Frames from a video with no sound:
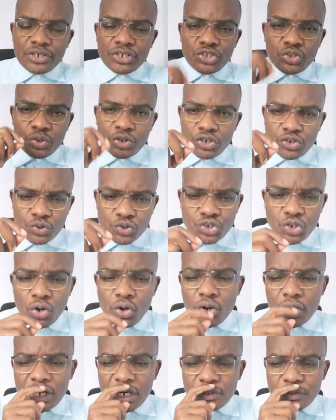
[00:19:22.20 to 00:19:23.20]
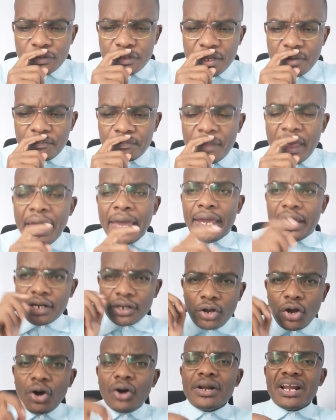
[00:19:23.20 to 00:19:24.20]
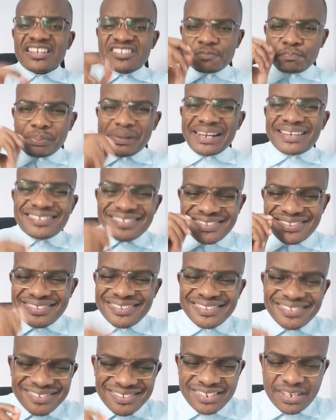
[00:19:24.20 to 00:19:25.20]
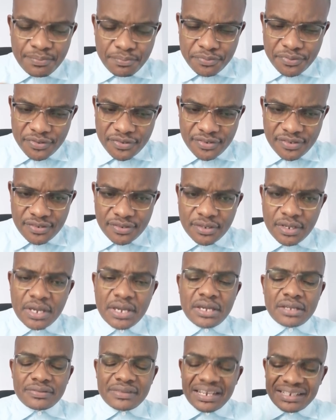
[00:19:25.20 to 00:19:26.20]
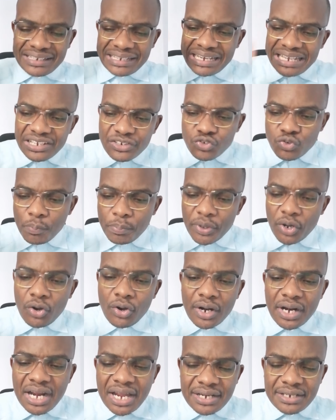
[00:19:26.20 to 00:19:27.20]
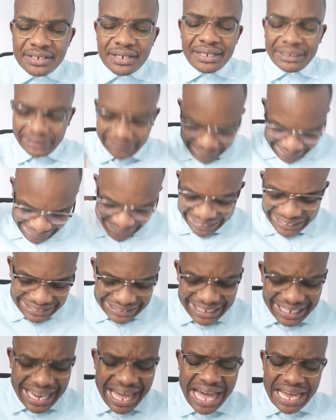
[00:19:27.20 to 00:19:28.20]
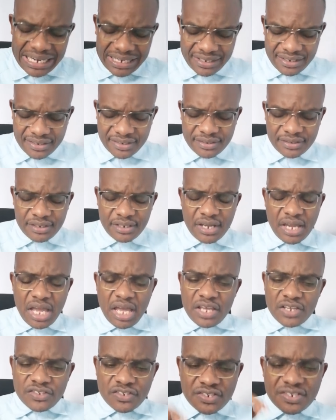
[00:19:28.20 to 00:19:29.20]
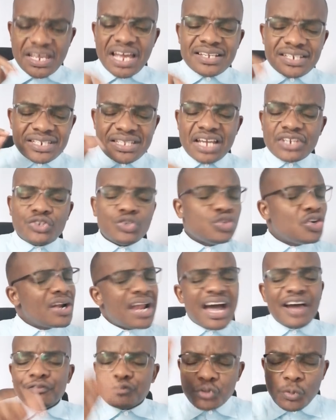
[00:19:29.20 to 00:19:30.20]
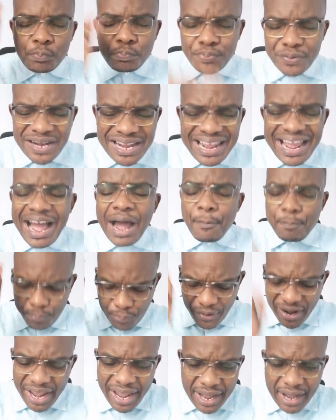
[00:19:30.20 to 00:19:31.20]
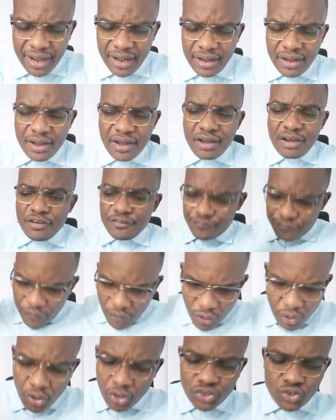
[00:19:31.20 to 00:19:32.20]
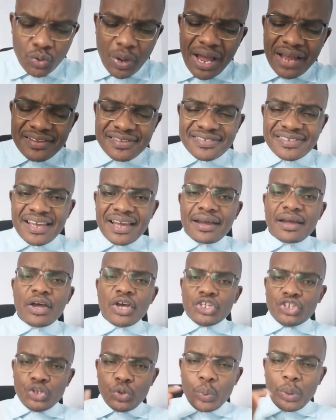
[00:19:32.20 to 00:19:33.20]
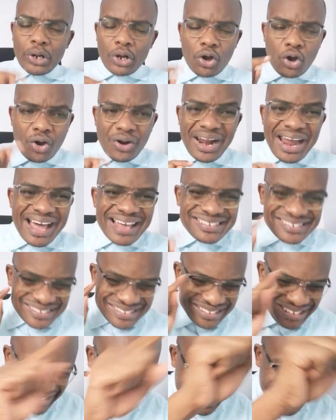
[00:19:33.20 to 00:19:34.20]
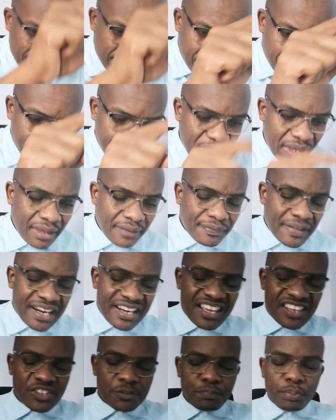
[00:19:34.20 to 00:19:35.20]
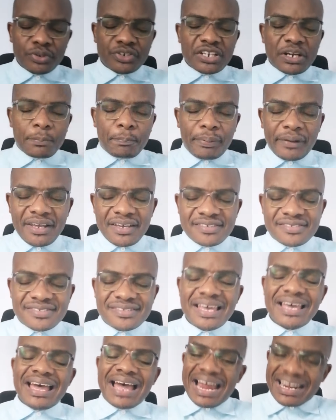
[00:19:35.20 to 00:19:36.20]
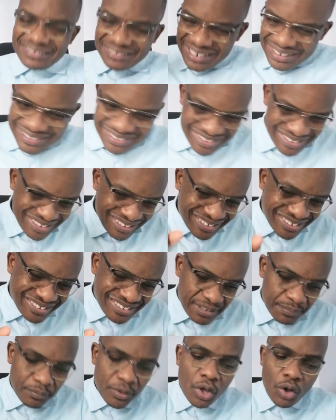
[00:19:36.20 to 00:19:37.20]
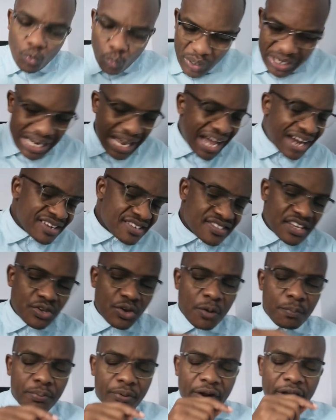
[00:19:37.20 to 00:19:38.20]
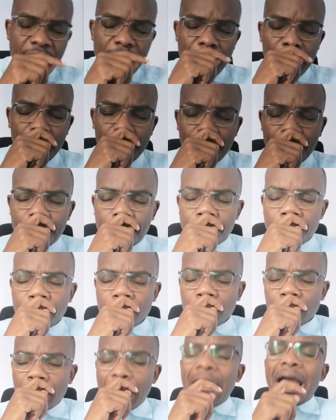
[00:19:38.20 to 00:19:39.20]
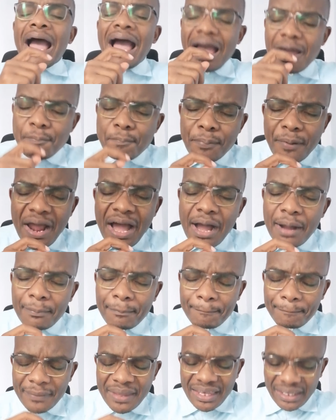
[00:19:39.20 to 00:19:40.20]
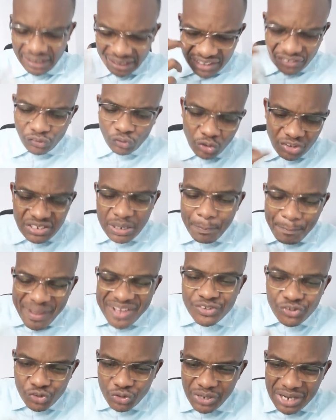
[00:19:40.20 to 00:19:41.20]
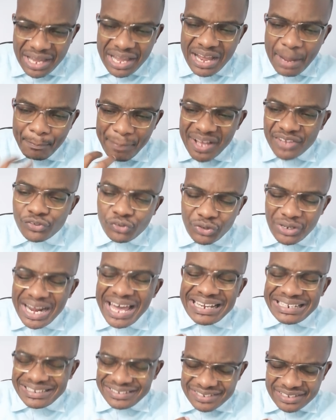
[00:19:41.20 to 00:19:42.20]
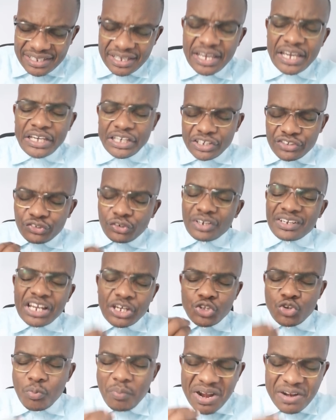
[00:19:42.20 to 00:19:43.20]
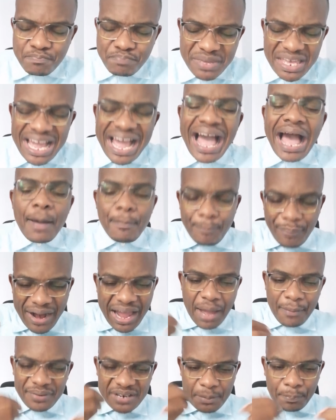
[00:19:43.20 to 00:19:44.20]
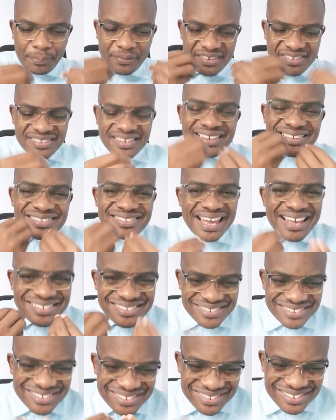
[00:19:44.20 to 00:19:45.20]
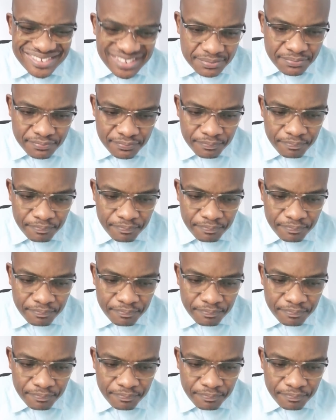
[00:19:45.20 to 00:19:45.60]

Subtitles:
You need to show honor to them. And God has placed systems that need to be honored in the land, such that you don't have to pray a prayer for God to answer. You will honor a system that he has put in place, and that system will answer your prayer. Abraham is not a personality. He's not a human being. Abraham represents a system.